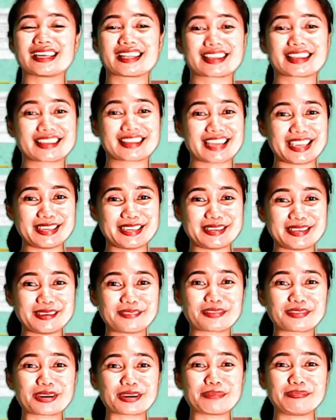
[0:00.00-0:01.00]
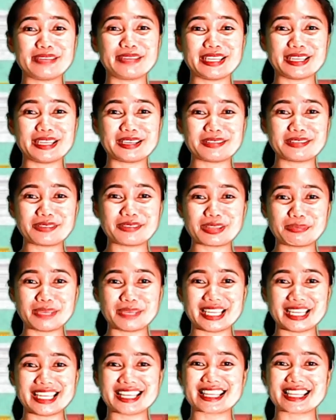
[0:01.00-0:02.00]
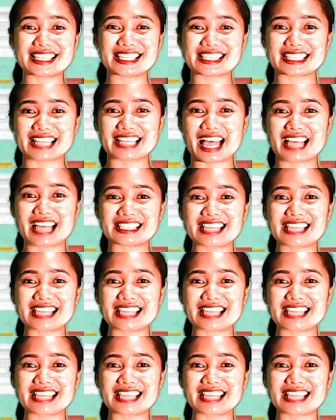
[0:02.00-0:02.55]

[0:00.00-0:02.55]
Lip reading: Thank you for being with me in this class,